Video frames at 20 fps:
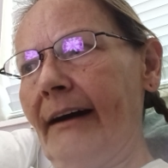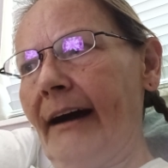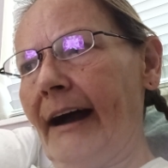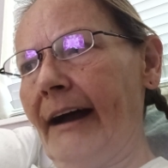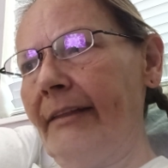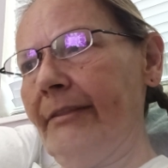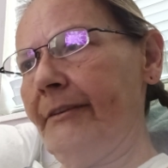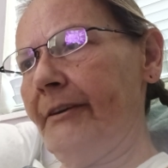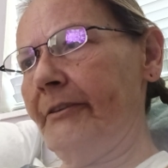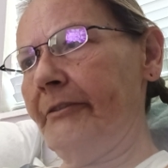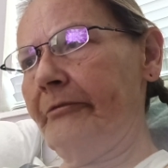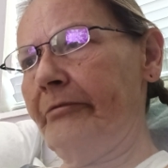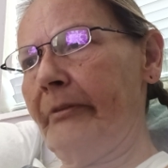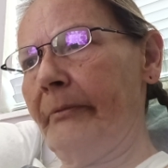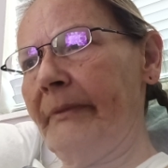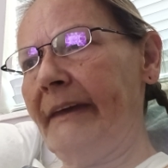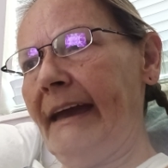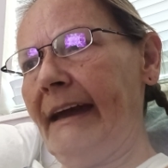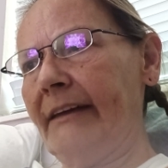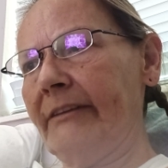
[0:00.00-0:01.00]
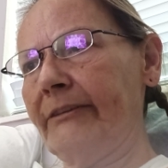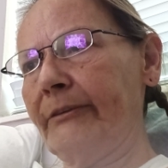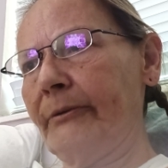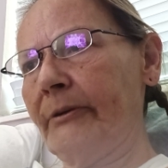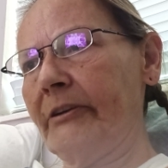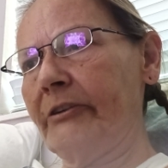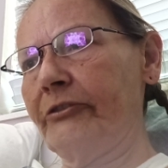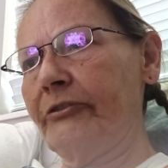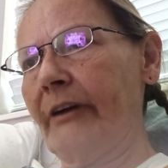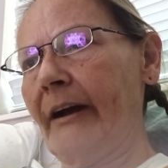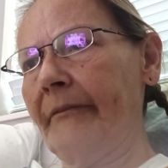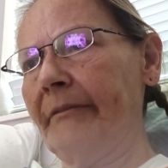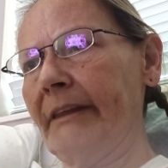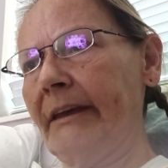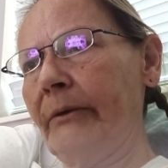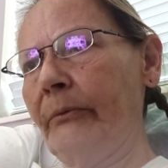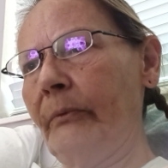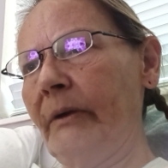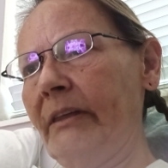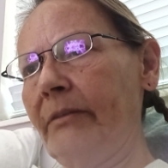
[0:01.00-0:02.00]
I learned from the escorts
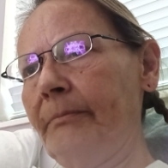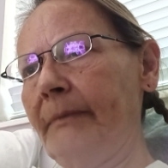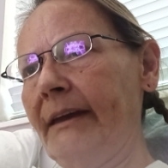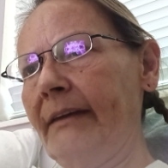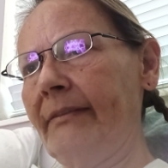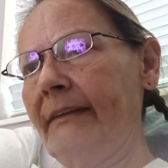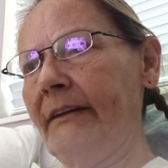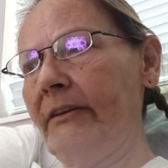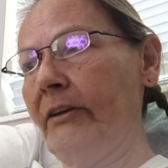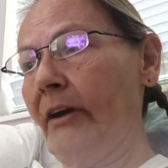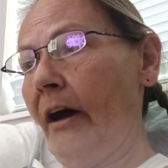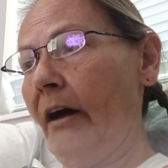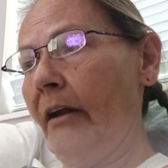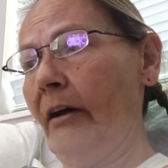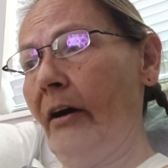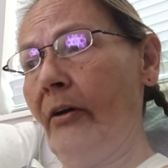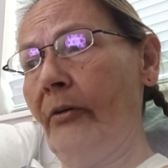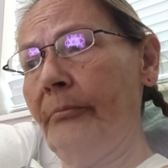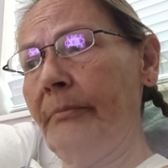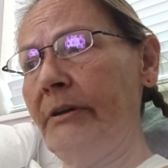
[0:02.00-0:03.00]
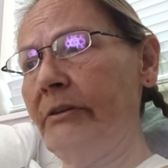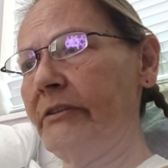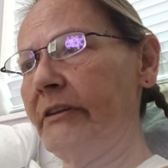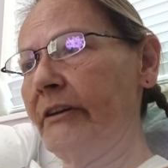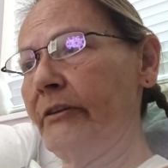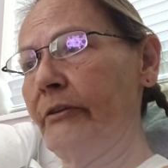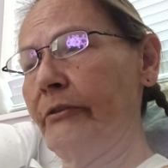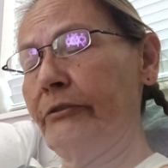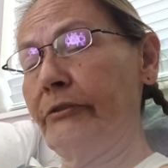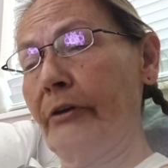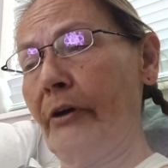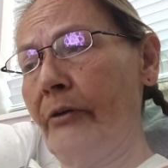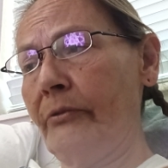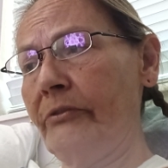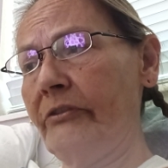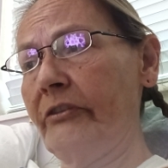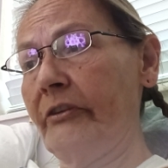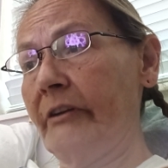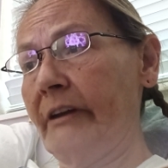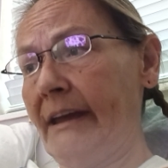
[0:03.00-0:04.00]
traveling with me that not all musical
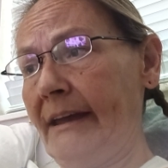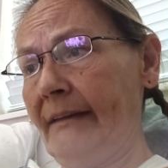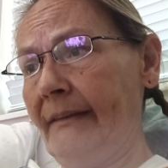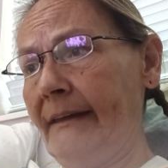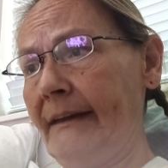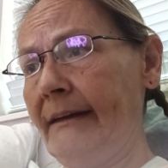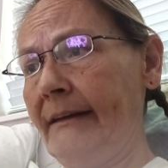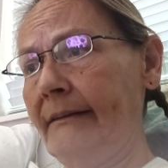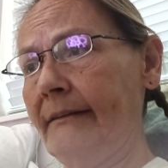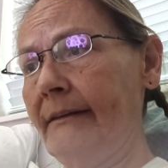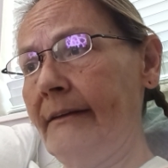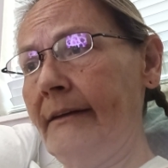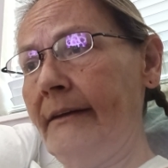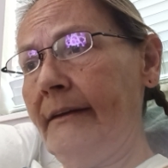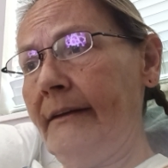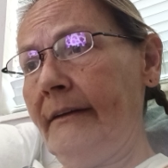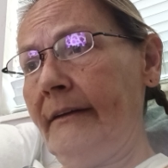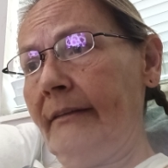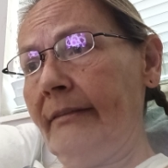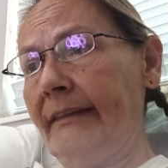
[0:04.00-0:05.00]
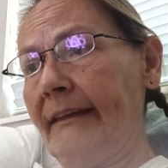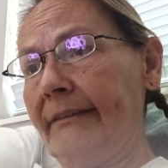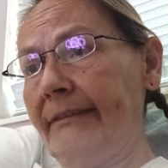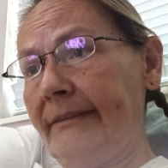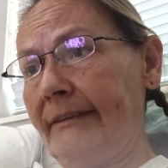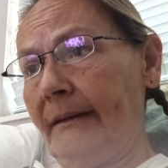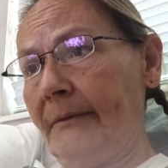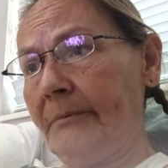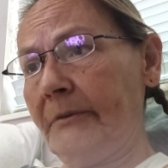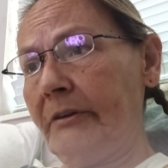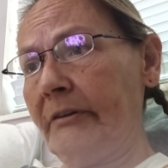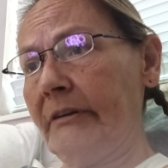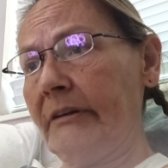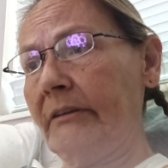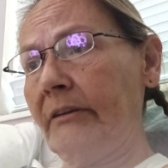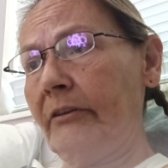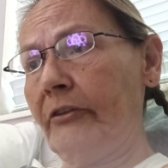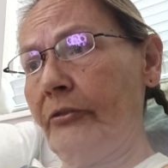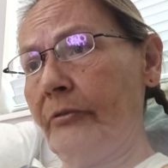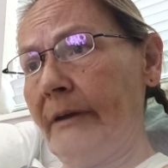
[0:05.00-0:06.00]
tones are healing, that some
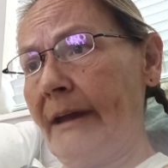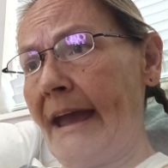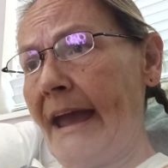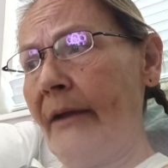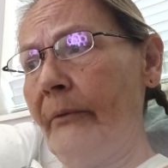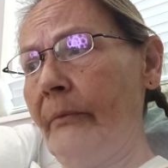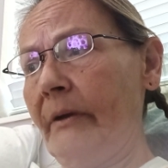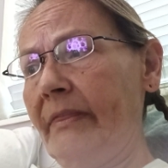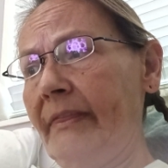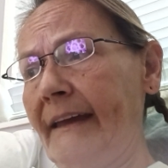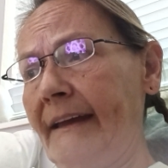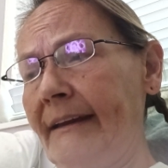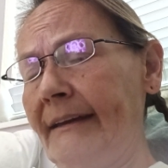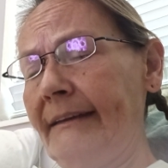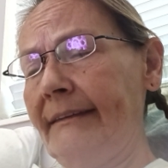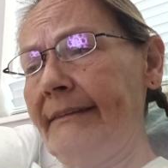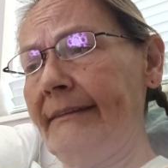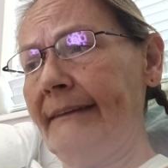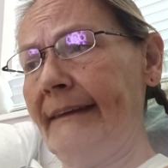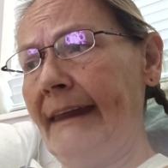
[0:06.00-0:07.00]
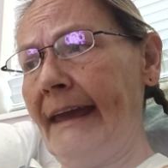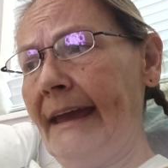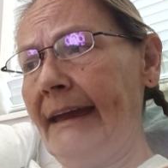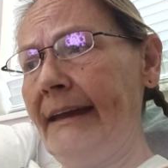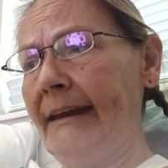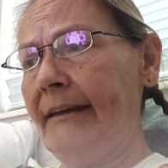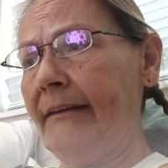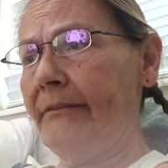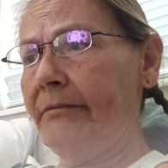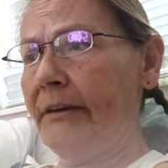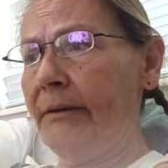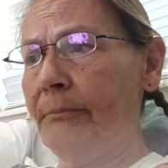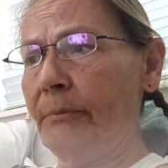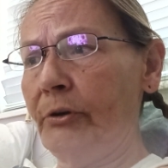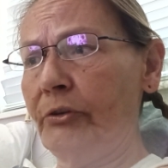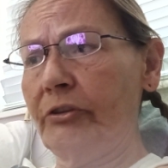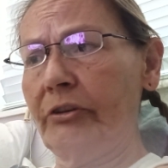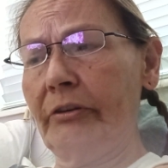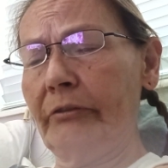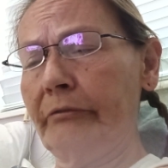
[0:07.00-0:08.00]
can create within us negative
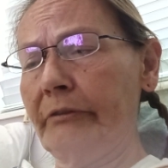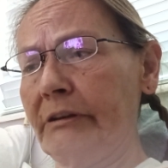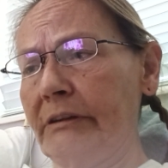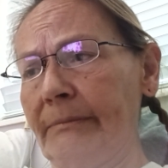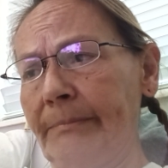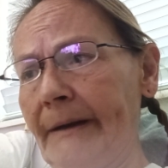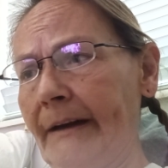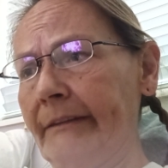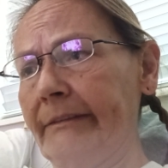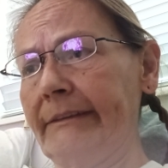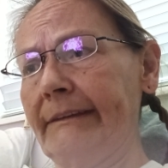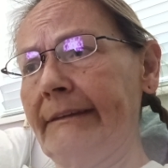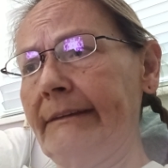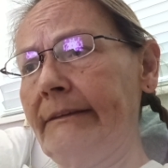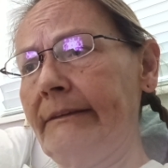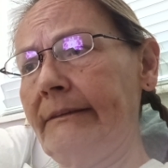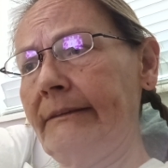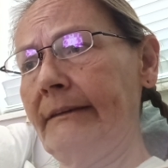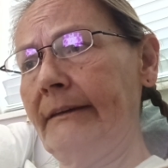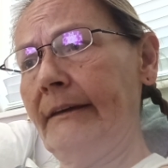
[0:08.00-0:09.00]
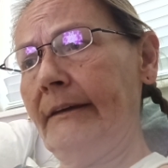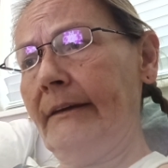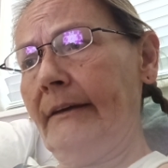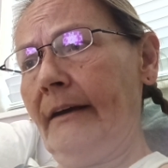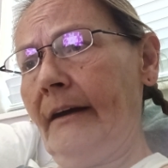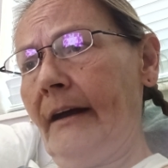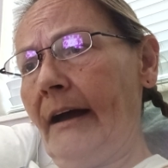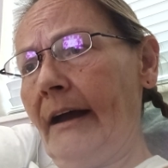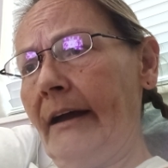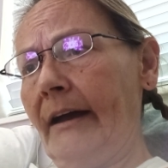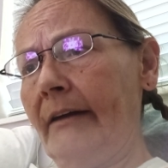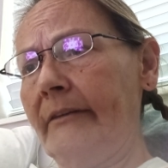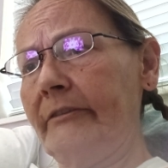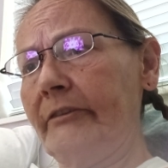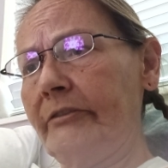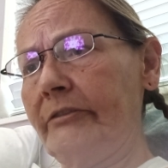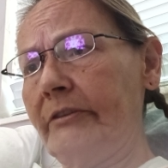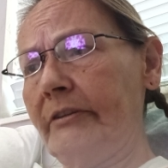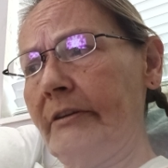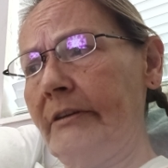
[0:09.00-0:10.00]
emotional responses. I
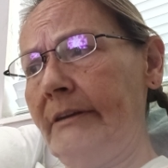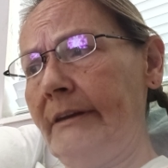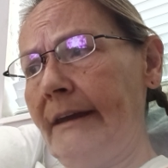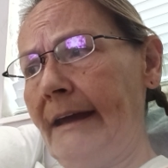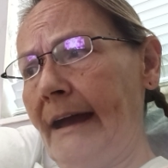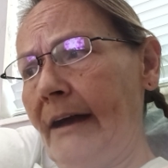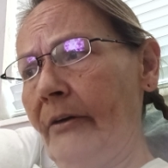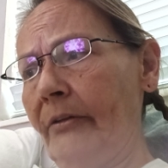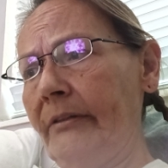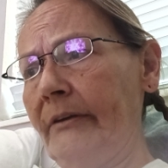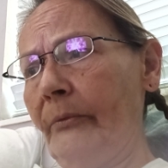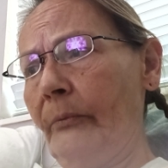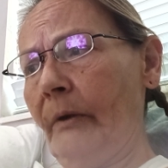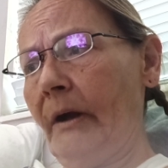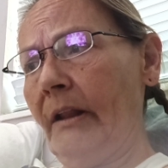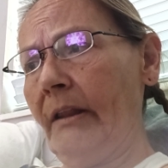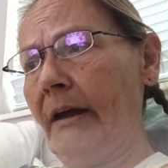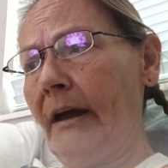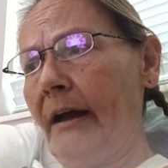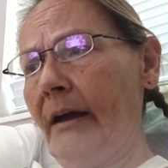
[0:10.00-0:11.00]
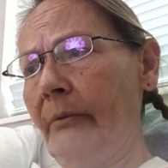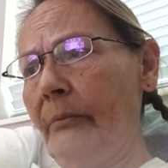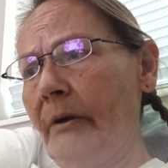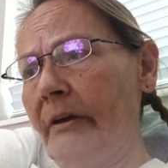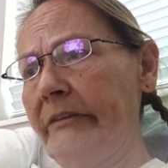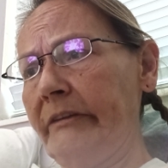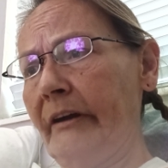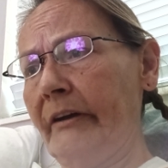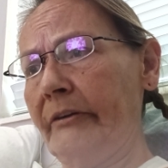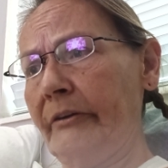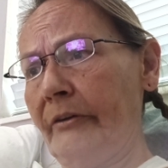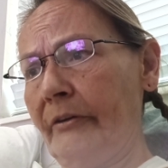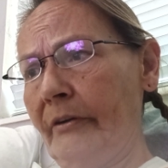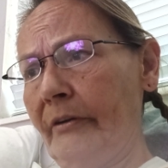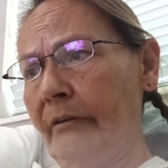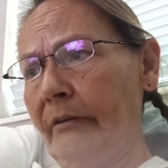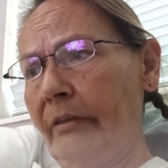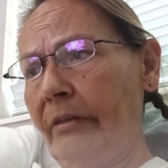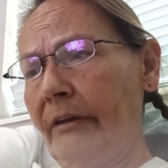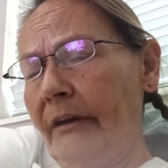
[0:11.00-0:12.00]
understood now that while I was on
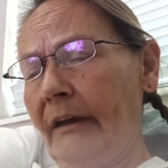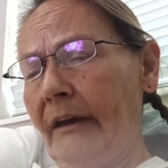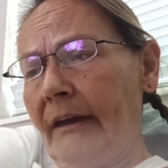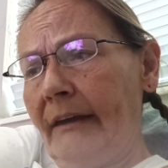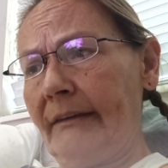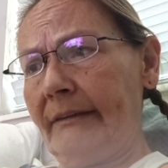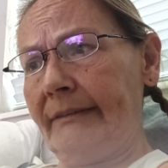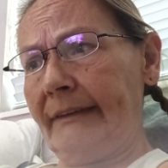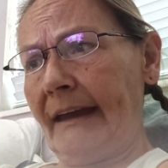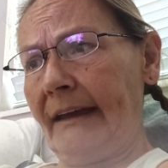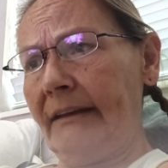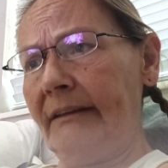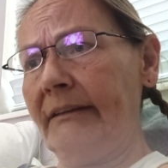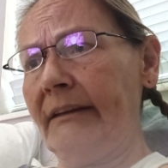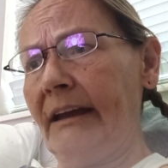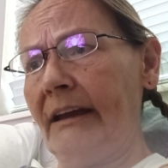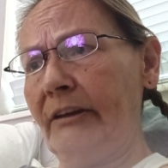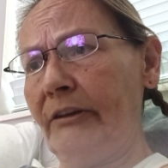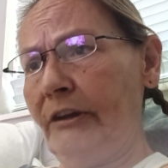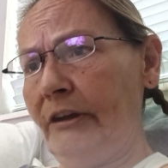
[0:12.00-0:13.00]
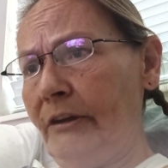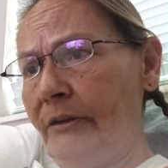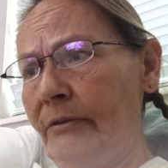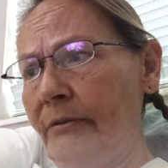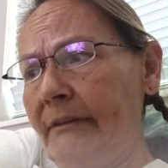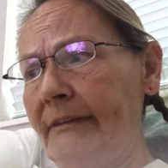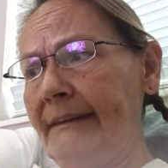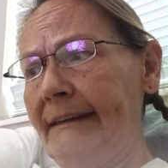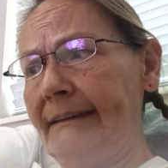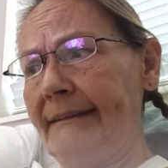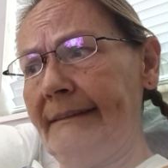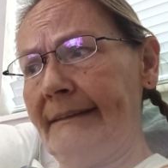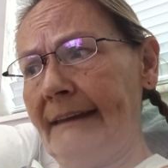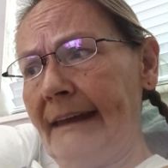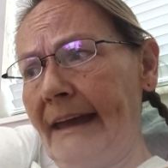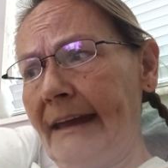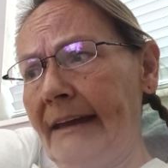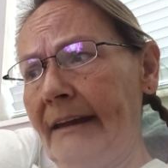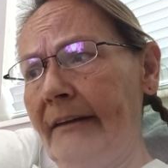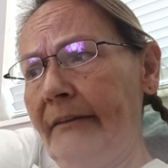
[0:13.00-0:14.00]
earth, Satan had used these
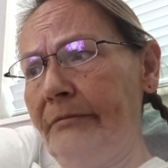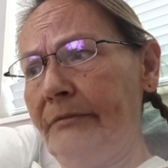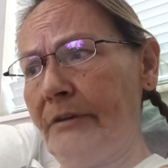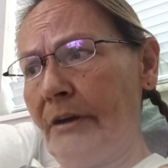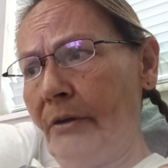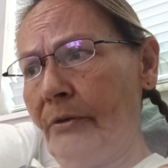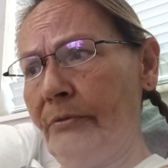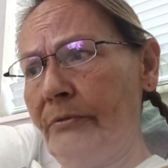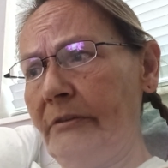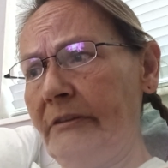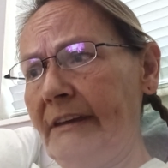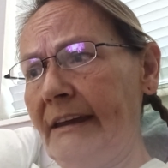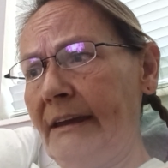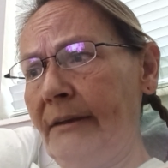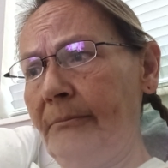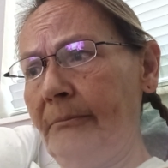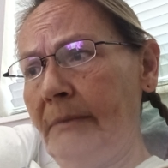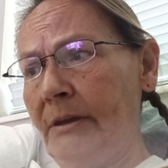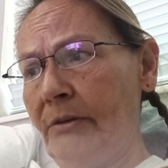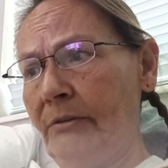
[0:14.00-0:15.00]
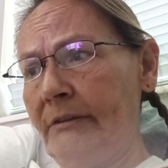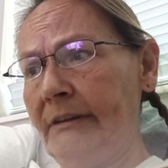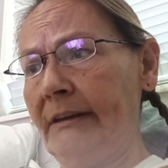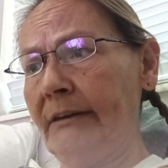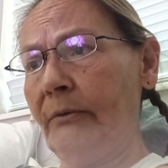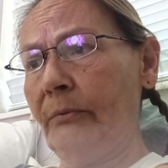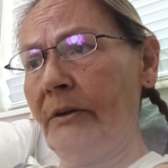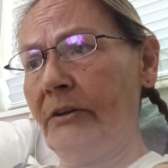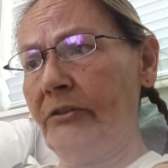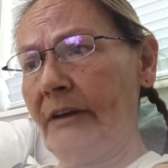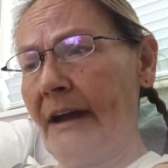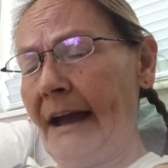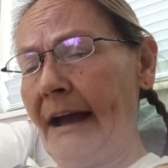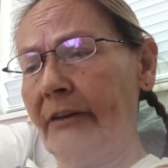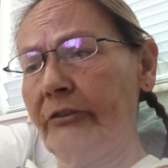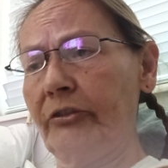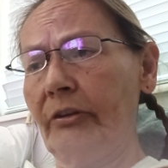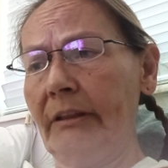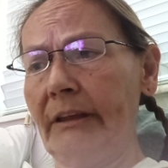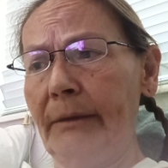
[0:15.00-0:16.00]
negative tones in music which
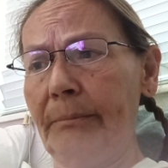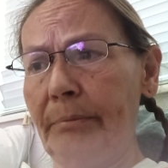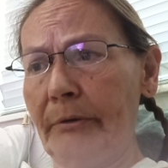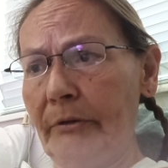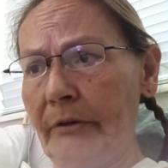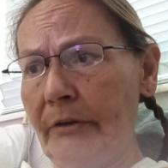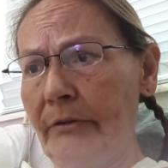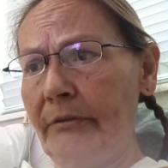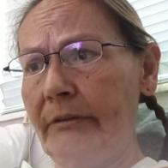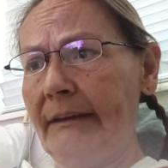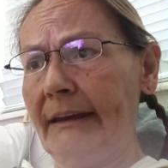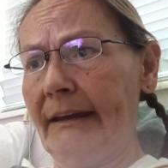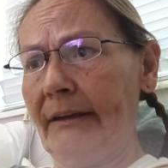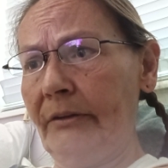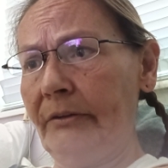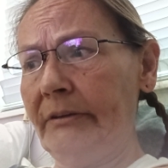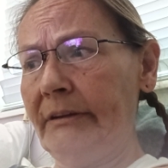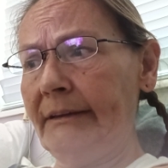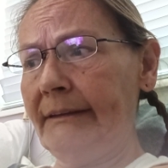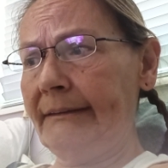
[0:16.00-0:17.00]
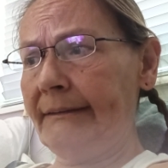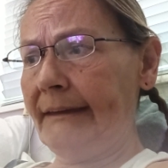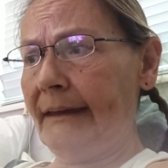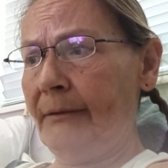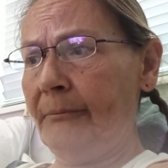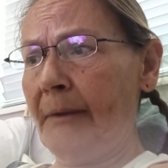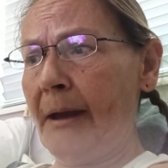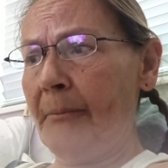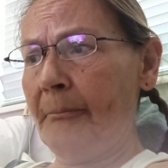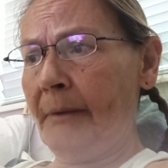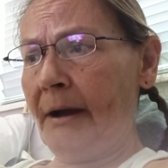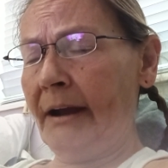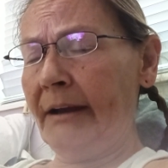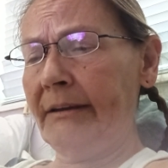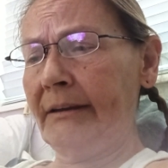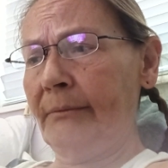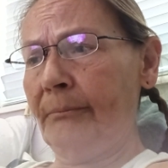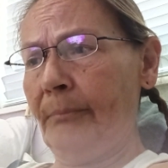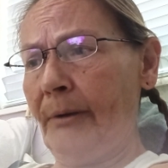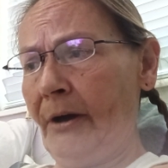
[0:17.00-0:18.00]
actually produced illness in my
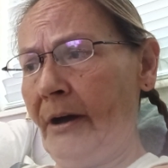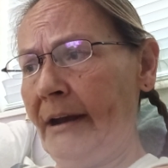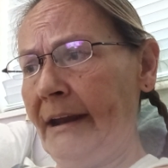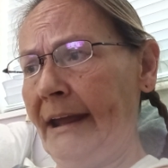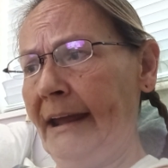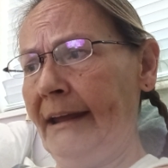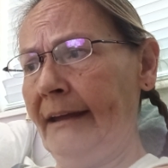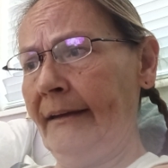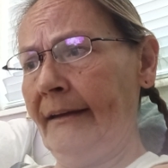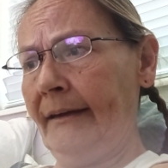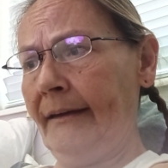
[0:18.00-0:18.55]
mind and body.